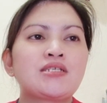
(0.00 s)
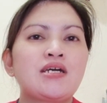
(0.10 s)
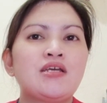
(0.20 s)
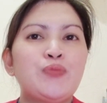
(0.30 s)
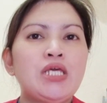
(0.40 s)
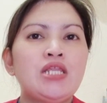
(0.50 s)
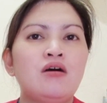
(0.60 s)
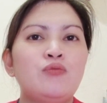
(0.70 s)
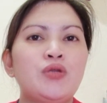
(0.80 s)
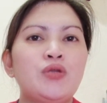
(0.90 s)
cannot be
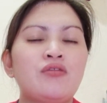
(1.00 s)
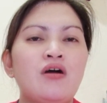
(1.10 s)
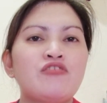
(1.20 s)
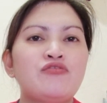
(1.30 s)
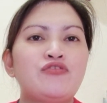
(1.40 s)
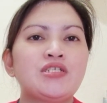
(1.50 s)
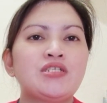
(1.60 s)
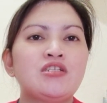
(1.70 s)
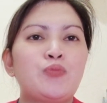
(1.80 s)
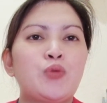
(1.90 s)
done without having first
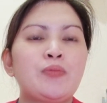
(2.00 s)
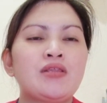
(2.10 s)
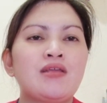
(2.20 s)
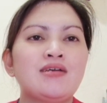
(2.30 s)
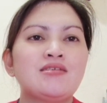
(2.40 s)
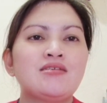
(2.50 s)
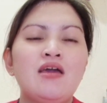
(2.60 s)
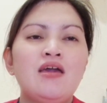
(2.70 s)
the department heads